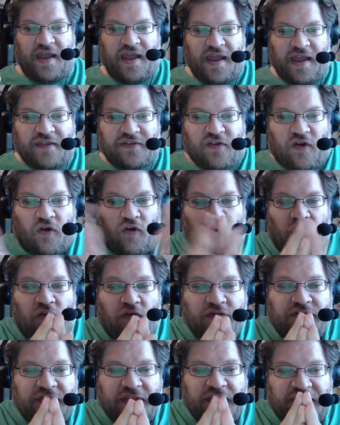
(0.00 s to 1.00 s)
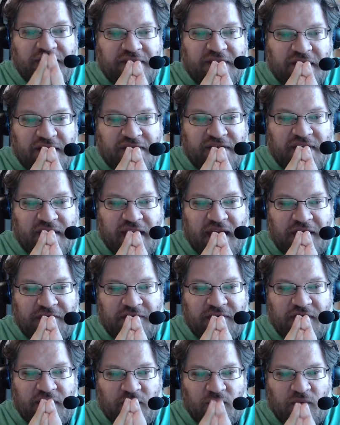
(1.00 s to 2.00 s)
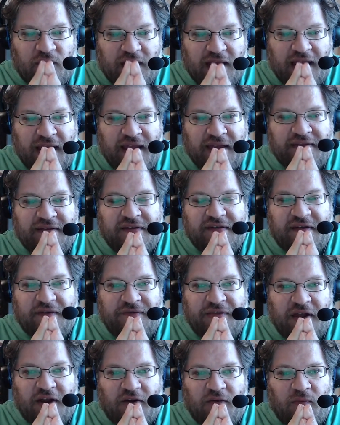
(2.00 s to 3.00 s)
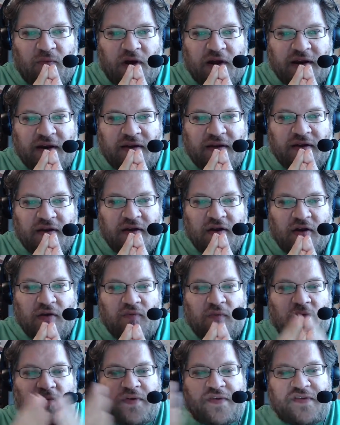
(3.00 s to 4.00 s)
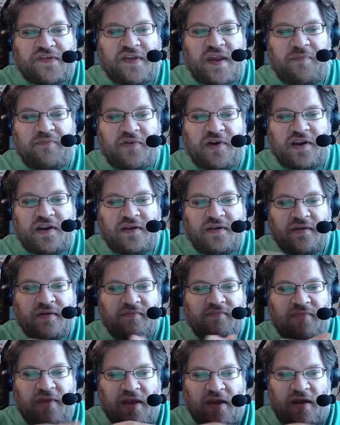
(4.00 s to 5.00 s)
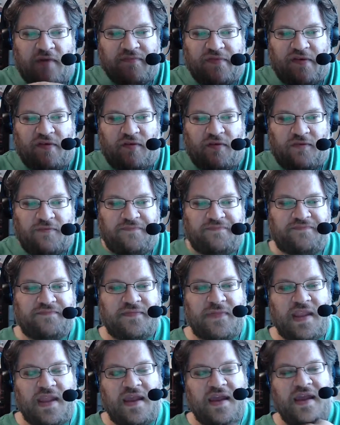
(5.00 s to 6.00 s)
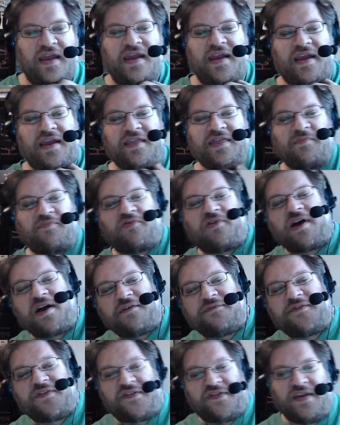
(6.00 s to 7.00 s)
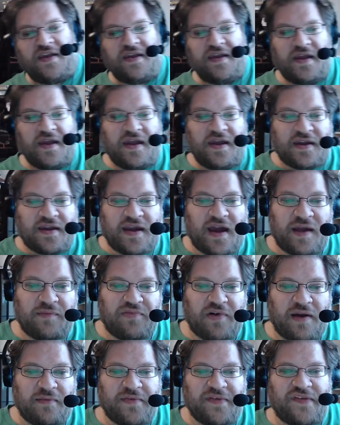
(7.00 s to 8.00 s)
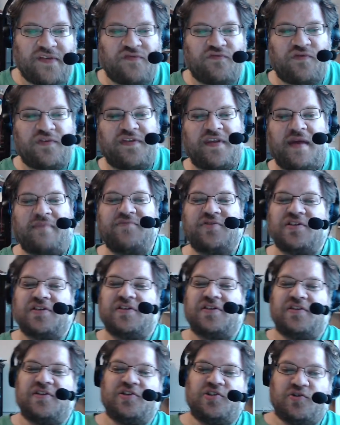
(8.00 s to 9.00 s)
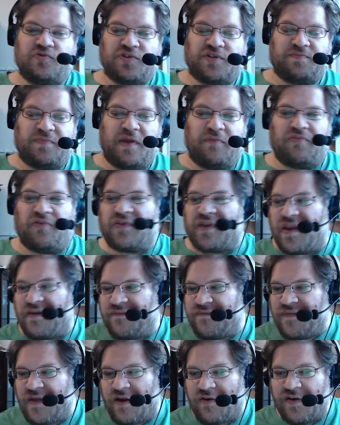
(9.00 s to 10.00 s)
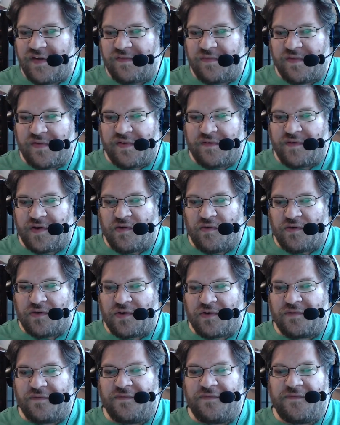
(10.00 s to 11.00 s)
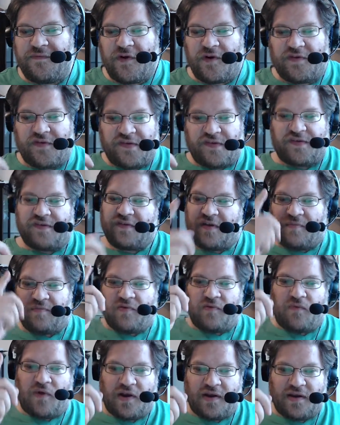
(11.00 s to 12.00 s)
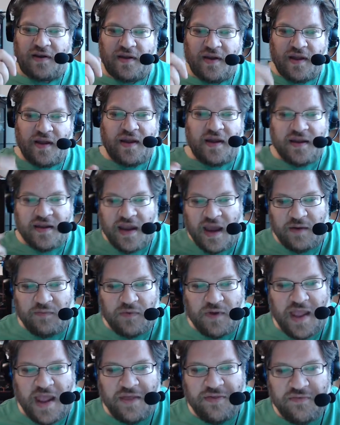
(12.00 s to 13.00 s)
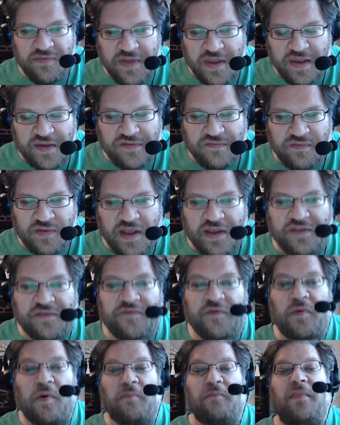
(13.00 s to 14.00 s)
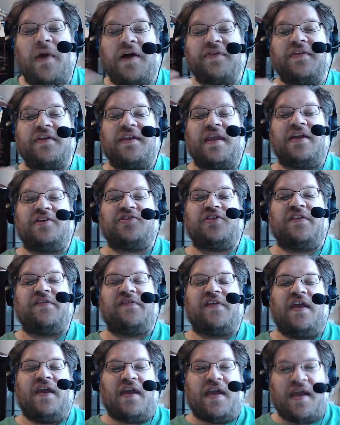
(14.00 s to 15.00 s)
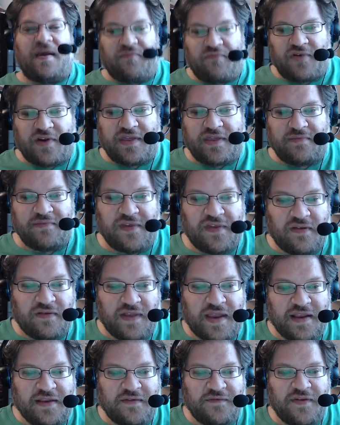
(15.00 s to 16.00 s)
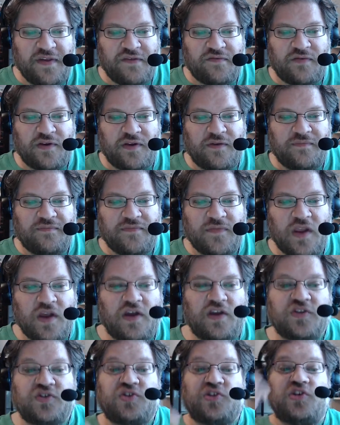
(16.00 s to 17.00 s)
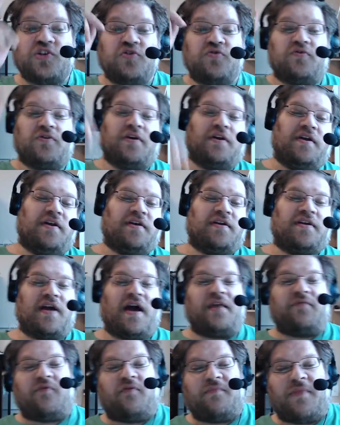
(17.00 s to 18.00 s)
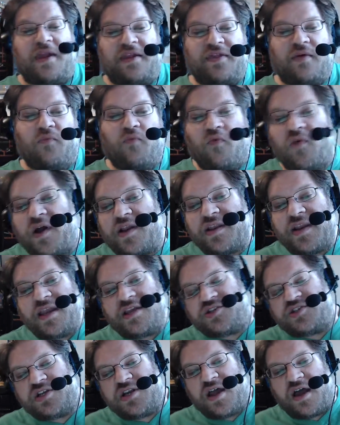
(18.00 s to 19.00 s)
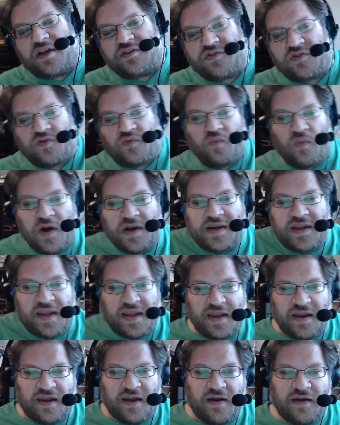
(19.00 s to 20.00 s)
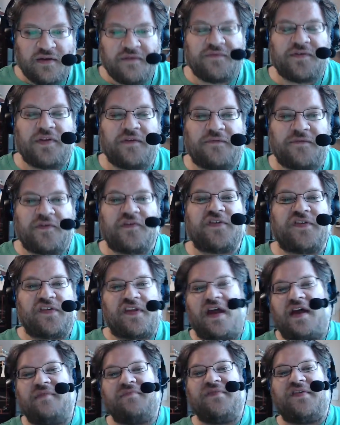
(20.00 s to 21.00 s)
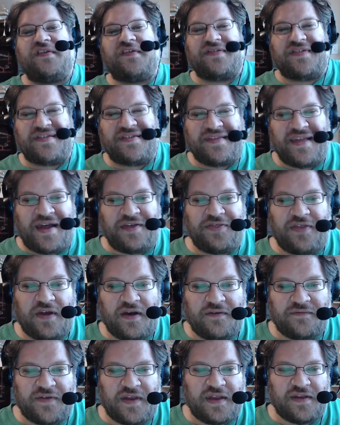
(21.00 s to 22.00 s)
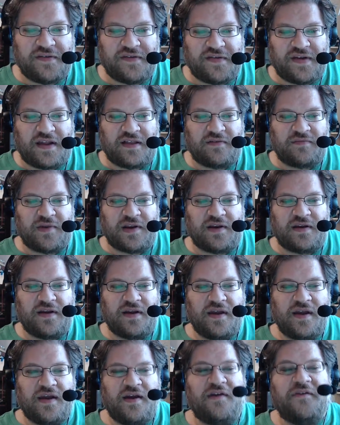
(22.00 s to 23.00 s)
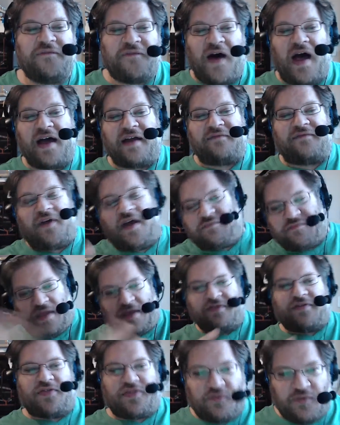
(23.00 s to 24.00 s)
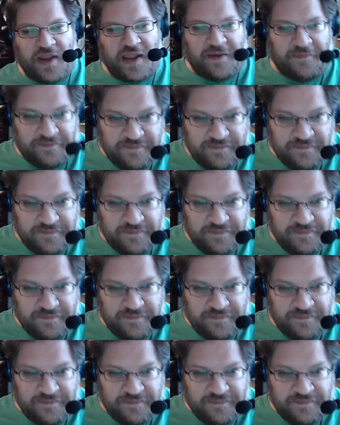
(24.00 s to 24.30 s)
and to hold these sticks together in one hand as if they are one. What was separate becomes whole. In the prophecy, God promises redemption to the Jewish people in a very specific order. First, number one, God will gather the Israelites from among the nations and bring them to the land of Israel. 2, God will make them one nation under one king for the first time since the death of King Solomon. 3,